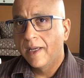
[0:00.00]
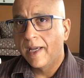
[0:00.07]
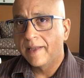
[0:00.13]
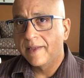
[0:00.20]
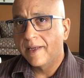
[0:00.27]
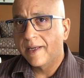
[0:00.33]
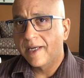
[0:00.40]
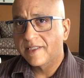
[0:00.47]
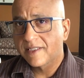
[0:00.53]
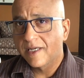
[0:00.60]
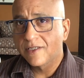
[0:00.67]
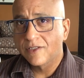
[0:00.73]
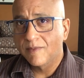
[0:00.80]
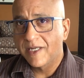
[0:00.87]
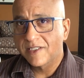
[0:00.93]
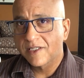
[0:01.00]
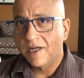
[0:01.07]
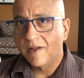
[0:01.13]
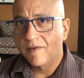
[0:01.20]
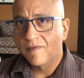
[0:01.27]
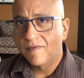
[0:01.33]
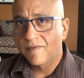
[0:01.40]
And then I said to
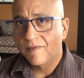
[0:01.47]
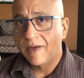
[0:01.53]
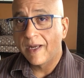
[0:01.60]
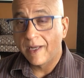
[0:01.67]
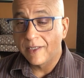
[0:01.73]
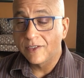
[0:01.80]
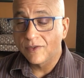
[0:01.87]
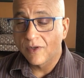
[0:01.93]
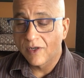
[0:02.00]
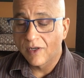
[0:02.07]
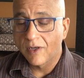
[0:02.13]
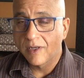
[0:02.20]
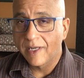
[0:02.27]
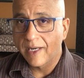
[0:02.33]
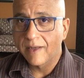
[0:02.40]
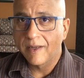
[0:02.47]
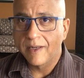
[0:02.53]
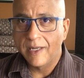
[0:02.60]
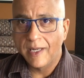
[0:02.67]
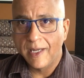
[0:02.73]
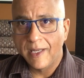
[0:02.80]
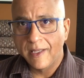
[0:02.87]
myself and to her, like
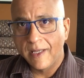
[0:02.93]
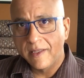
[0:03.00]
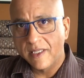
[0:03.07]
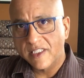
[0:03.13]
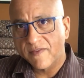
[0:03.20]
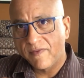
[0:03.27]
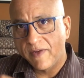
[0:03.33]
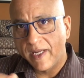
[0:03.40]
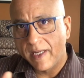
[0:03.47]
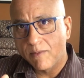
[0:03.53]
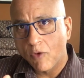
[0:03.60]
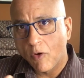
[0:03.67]
in this fleeting